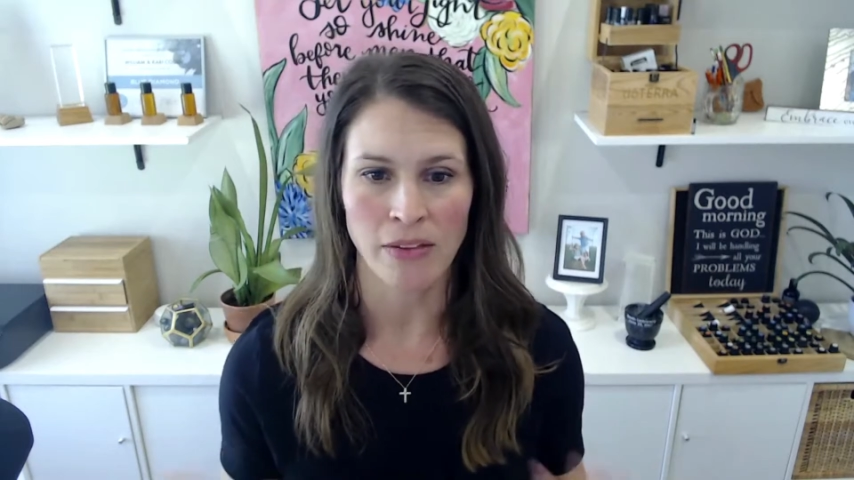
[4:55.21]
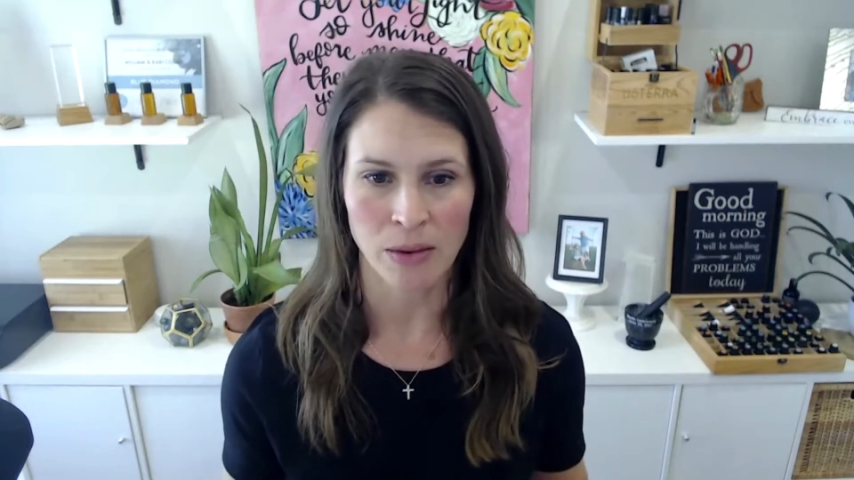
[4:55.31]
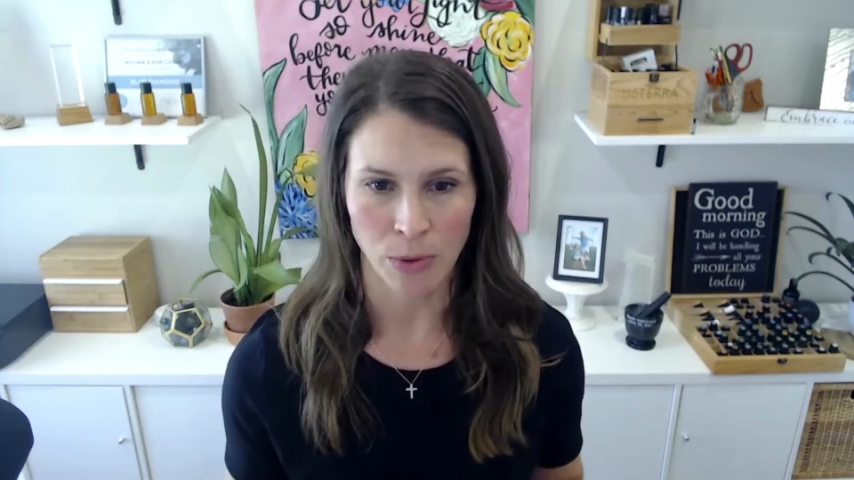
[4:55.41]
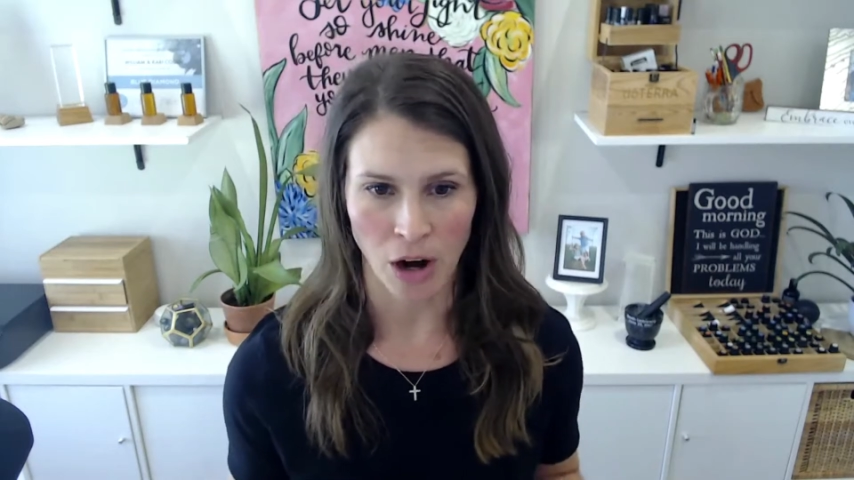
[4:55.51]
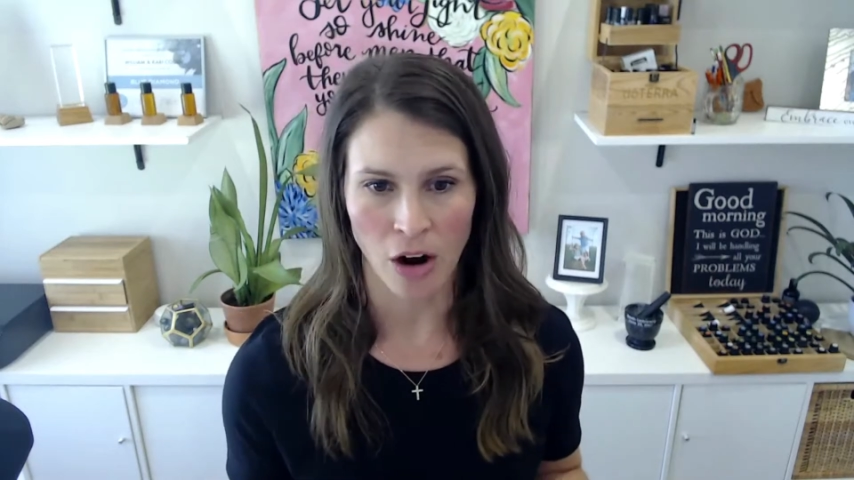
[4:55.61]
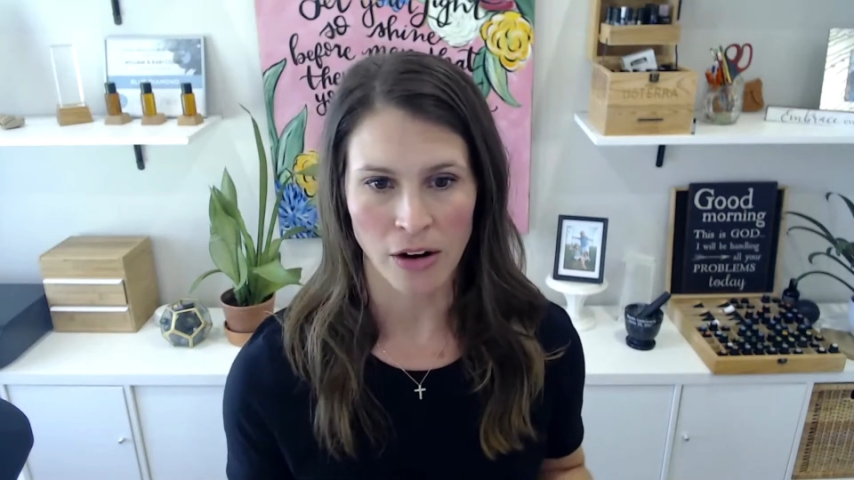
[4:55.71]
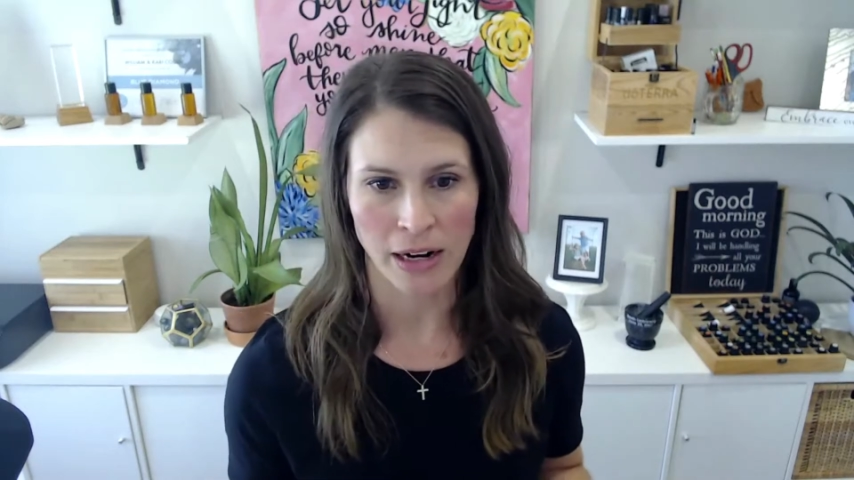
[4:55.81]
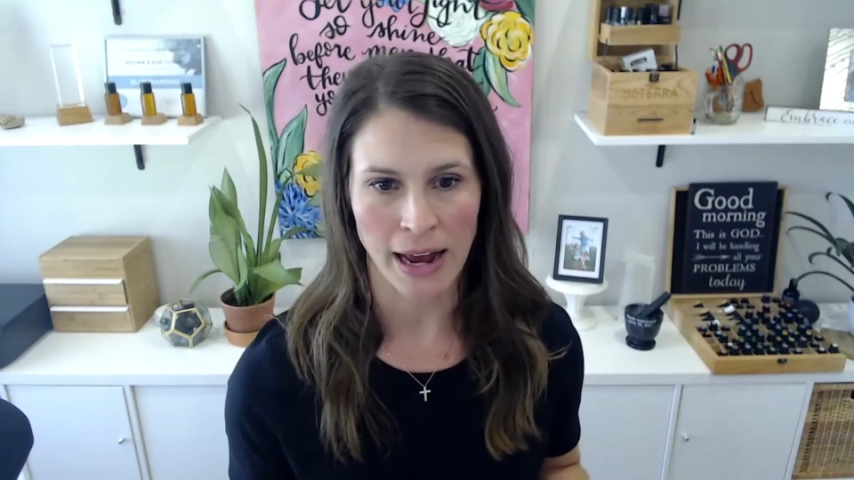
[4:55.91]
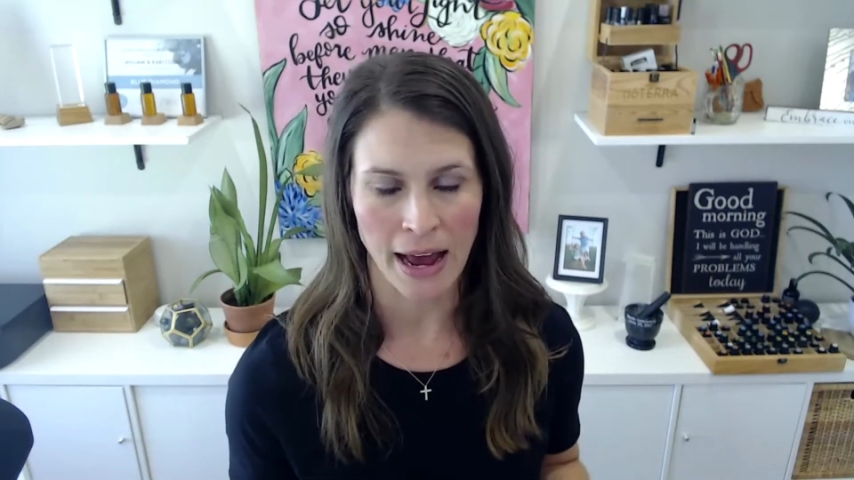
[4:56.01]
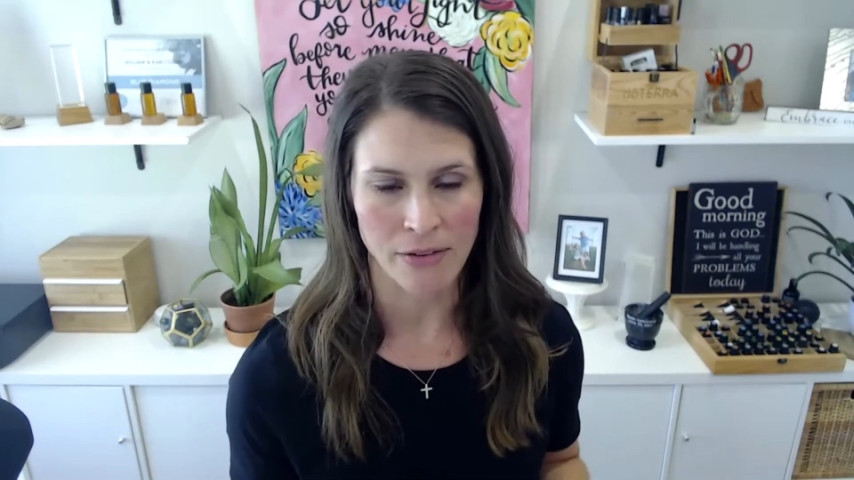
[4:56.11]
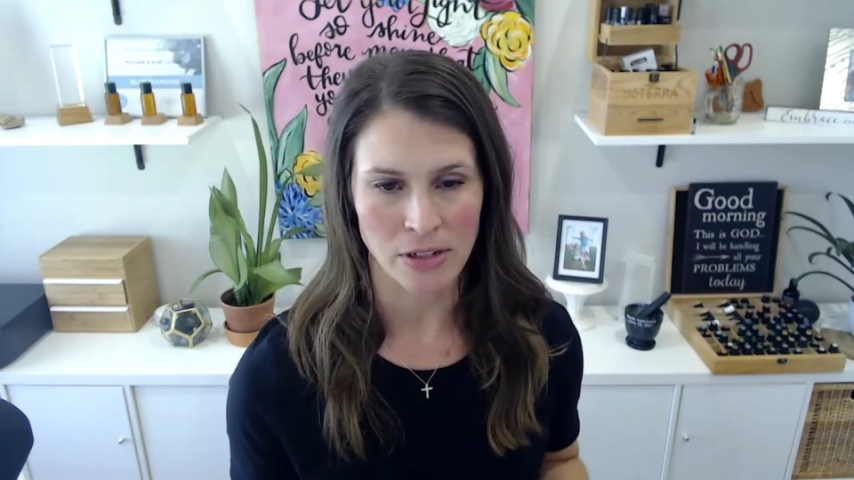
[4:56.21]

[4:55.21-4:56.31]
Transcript: then we are going to have a